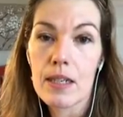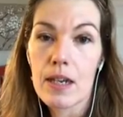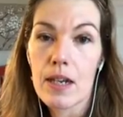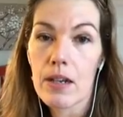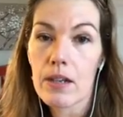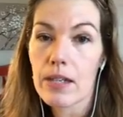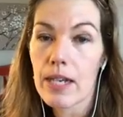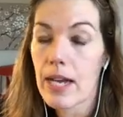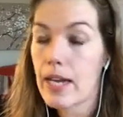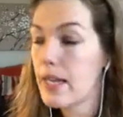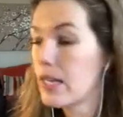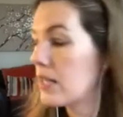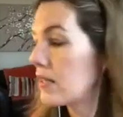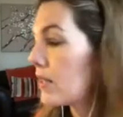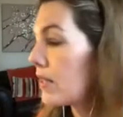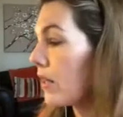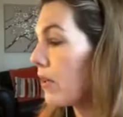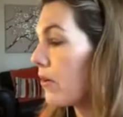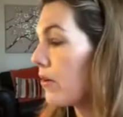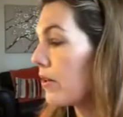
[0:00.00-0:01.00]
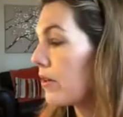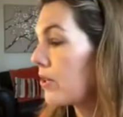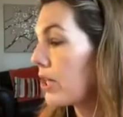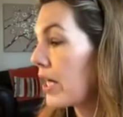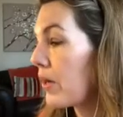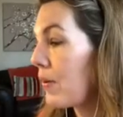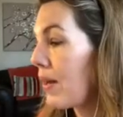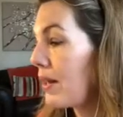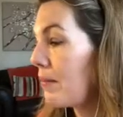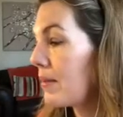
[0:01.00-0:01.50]
Okay, so
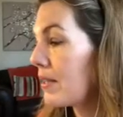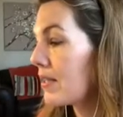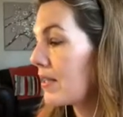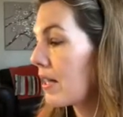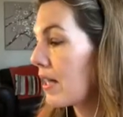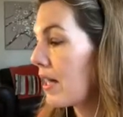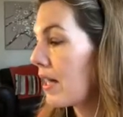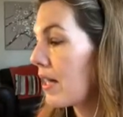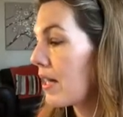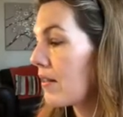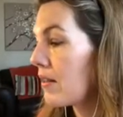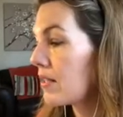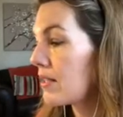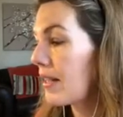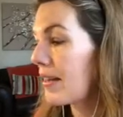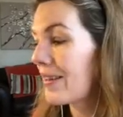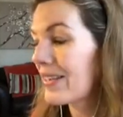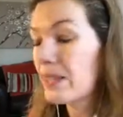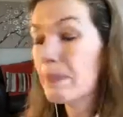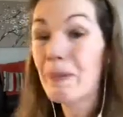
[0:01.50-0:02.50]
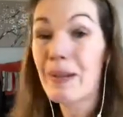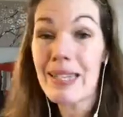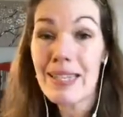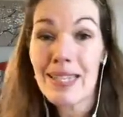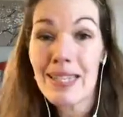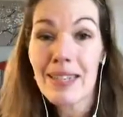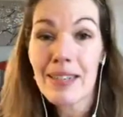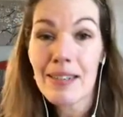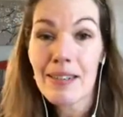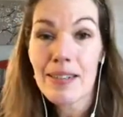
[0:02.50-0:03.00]
two elements there. There's
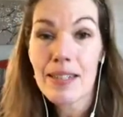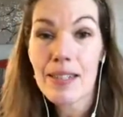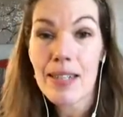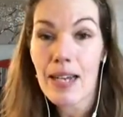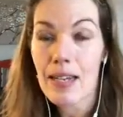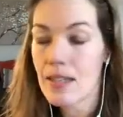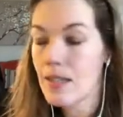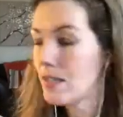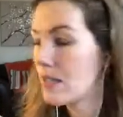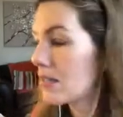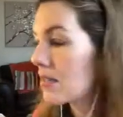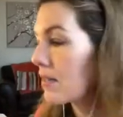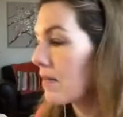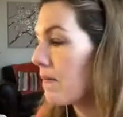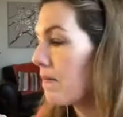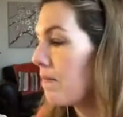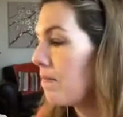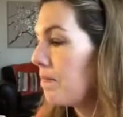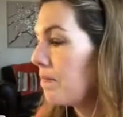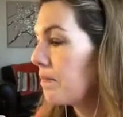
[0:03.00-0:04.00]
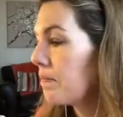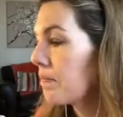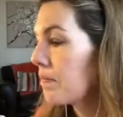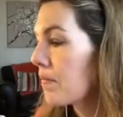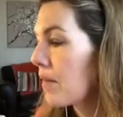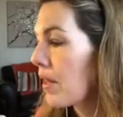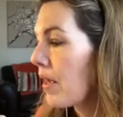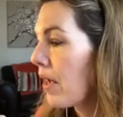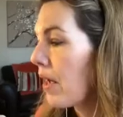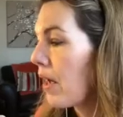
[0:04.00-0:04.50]
explicit consent
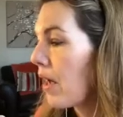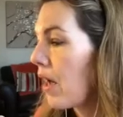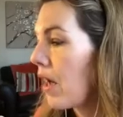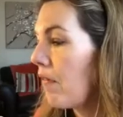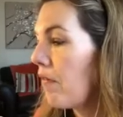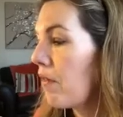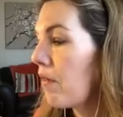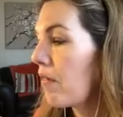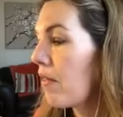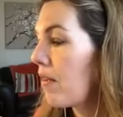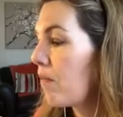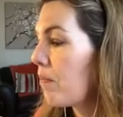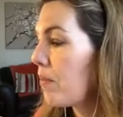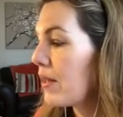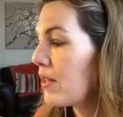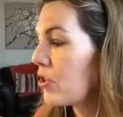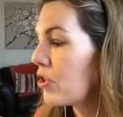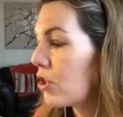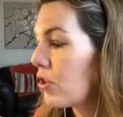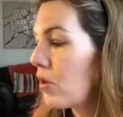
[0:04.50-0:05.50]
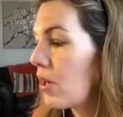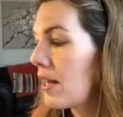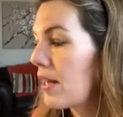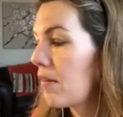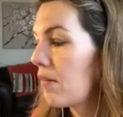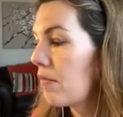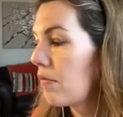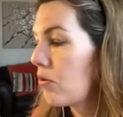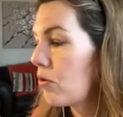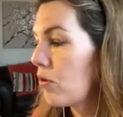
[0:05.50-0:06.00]
and that they've been duly
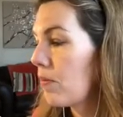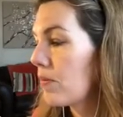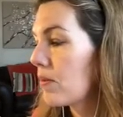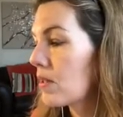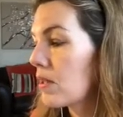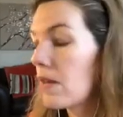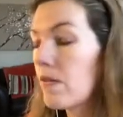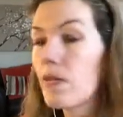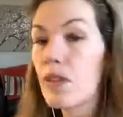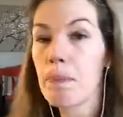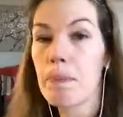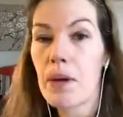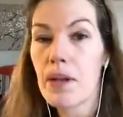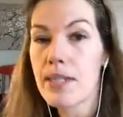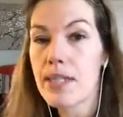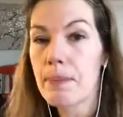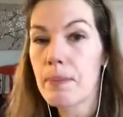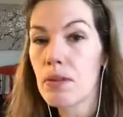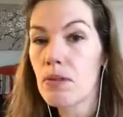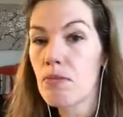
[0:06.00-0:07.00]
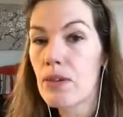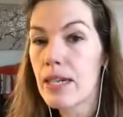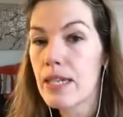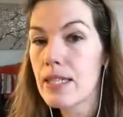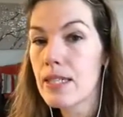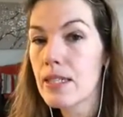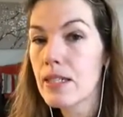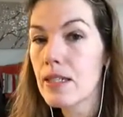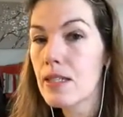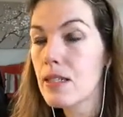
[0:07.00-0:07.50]
informed of the possible
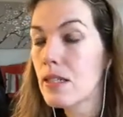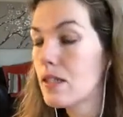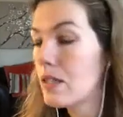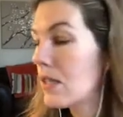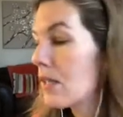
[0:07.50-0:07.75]
risks.